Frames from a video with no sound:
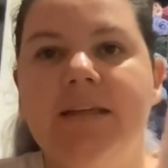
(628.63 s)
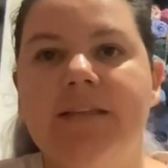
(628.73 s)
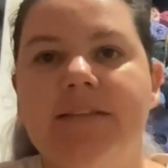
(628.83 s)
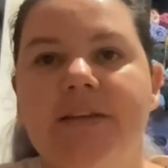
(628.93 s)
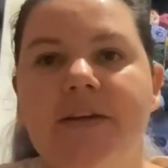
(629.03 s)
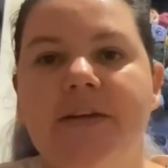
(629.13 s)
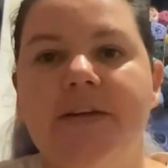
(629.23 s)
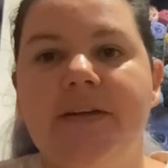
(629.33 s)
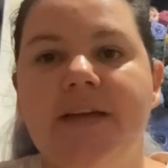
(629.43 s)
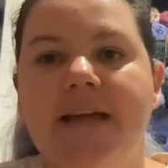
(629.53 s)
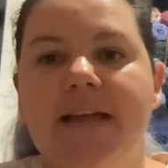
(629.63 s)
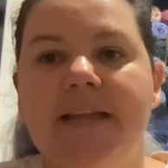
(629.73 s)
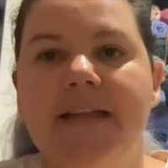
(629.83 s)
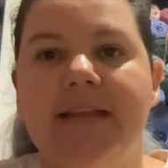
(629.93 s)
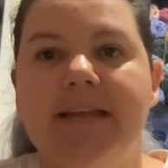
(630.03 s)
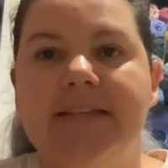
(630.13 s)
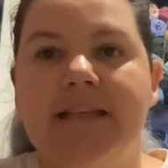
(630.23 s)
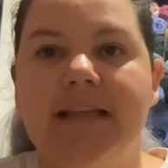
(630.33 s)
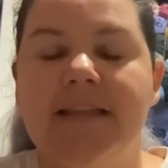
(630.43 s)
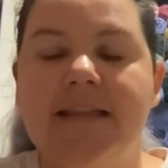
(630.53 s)
So there's
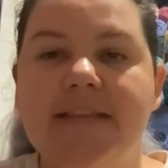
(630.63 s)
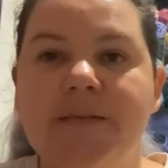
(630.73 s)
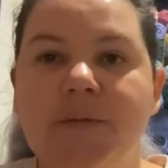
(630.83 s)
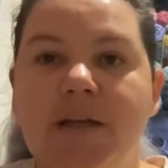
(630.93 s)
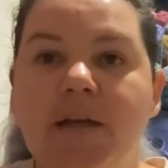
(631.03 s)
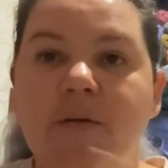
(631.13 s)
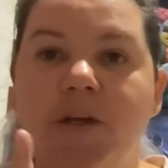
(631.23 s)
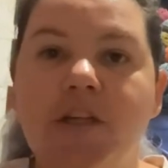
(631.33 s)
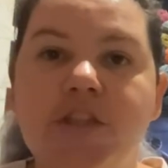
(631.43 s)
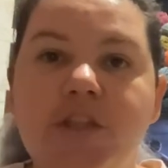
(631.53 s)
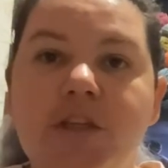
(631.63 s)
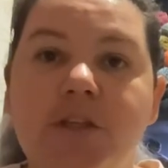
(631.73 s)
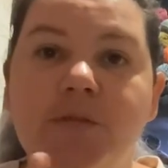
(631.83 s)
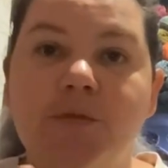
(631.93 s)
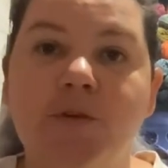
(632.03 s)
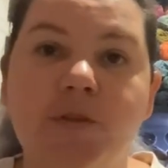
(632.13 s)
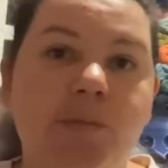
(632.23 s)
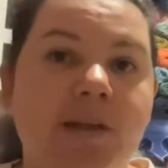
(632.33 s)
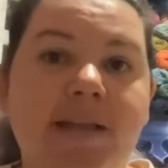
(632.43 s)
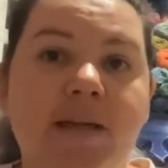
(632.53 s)
this one. I'm going to show you the 4th
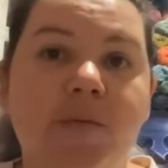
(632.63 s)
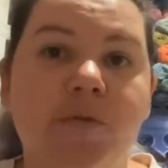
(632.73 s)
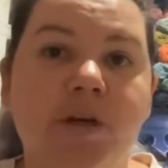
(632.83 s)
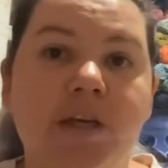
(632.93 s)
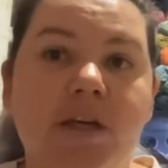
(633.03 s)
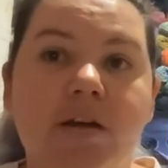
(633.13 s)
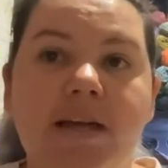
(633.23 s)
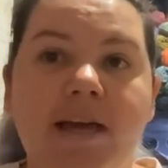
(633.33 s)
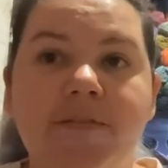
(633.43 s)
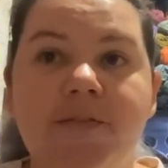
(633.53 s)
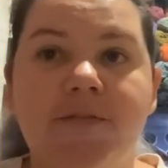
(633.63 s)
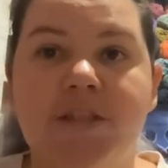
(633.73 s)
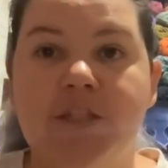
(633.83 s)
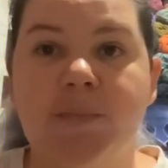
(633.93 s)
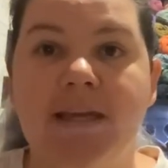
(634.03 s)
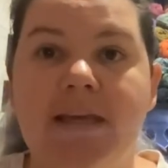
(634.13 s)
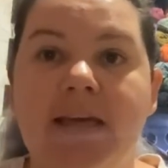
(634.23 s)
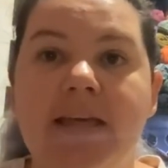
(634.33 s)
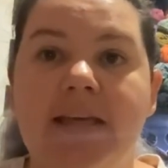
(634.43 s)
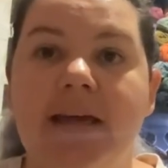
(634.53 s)
one that I'm working on. I haven't finished making
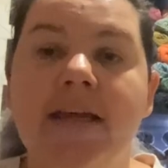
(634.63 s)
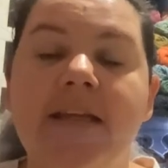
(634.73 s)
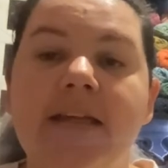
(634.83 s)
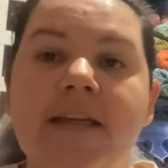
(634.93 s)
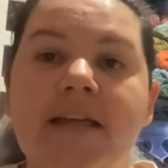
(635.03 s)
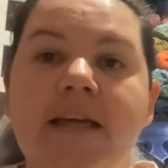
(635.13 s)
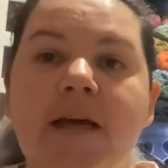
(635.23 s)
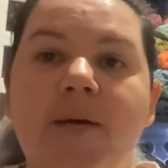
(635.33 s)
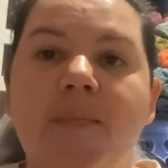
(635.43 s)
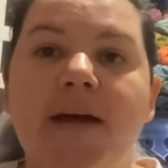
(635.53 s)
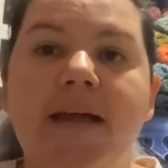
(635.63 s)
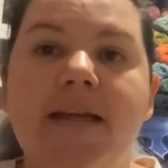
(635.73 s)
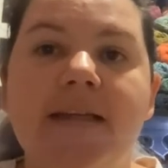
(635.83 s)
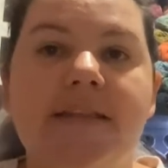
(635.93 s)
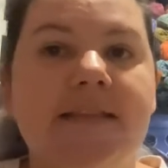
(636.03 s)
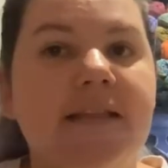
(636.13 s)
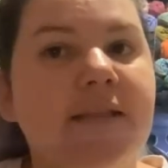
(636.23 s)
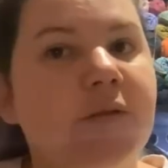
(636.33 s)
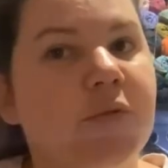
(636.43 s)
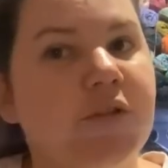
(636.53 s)
it yet, but it's a
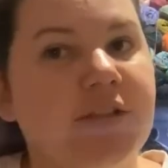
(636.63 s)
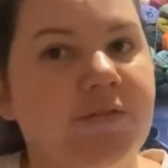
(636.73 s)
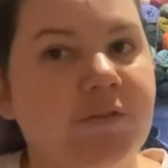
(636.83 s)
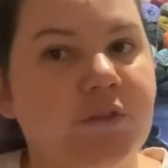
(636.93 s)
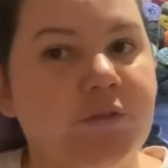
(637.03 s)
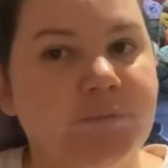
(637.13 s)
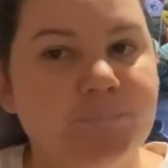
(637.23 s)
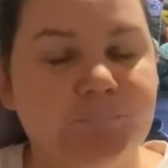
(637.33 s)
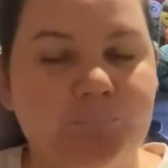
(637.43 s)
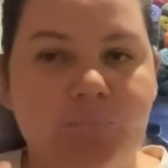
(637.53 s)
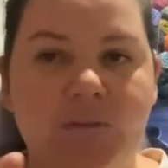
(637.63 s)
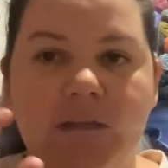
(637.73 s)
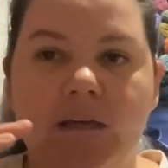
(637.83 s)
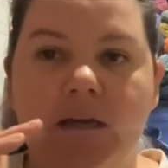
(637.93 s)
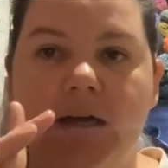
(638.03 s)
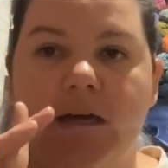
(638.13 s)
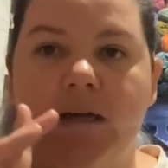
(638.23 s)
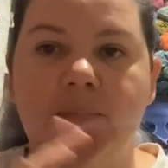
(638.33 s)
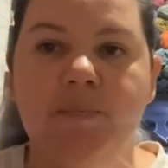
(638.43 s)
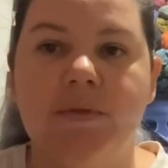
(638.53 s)
little more difficult.
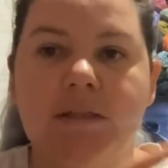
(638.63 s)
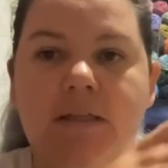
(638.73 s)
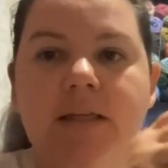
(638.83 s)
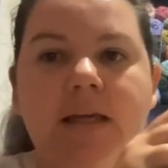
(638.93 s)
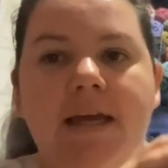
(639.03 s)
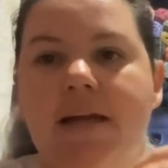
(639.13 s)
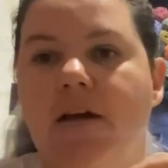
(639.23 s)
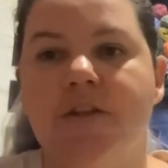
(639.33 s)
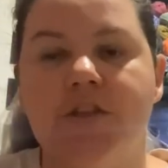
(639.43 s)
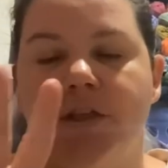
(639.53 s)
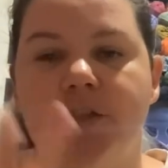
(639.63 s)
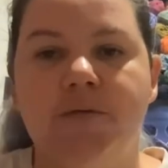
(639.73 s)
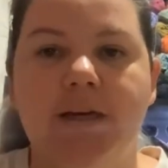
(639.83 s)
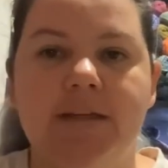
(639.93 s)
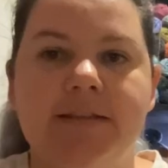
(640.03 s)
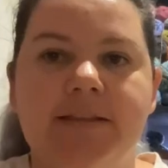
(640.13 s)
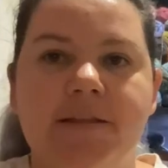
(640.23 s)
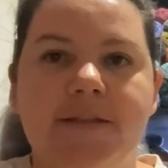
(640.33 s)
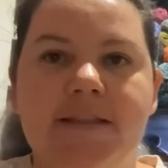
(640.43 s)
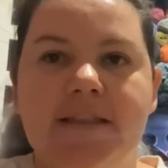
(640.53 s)
And I'll show you why. So
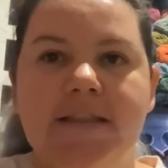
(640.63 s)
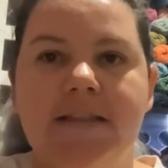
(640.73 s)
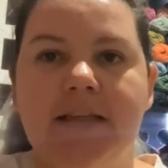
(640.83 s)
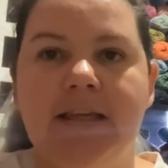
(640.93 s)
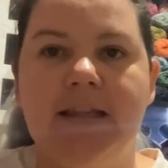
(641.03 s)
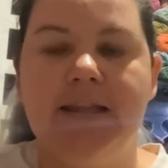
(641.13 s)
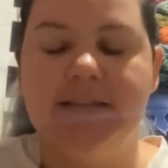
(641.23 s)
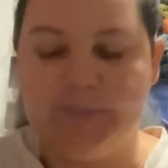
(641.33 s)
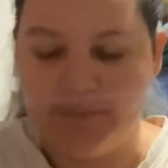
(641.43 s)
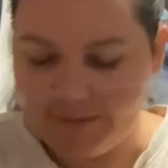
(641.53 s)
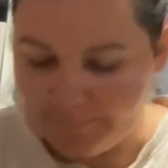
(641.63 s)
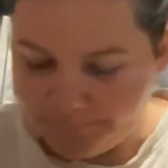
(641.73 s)
we did this one.